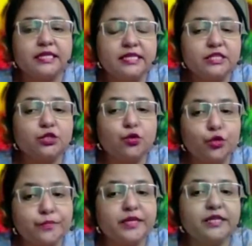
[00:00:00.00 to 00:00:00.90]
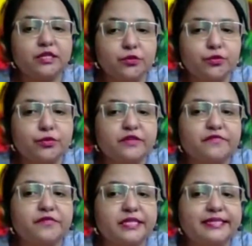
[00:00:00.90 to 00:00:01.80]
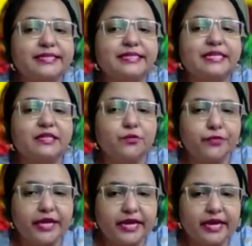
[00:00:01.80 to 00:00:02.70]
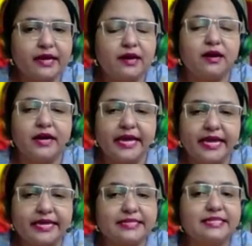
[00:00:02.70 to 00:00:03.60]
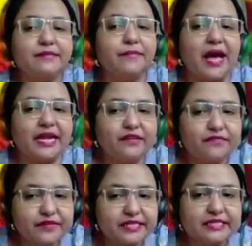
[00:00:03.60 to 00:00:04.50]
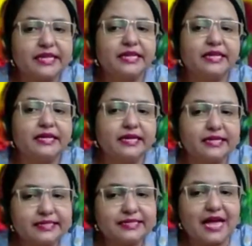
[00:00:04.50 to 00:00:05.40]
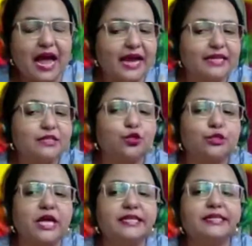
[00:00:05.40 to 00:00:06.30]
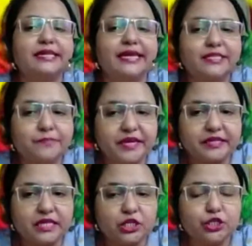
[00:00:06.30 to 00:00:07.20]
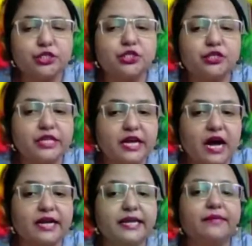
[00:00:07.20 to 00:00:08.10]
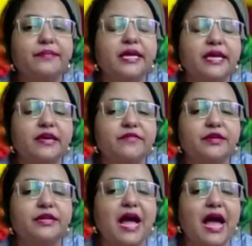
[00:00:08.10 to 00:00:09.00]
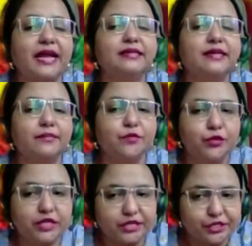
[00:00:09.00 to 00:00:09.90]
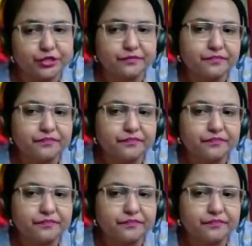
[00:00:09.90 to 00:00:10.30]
This could be due to differences in the way ASD manifests in girls and societal expectations regarding behavior and communication.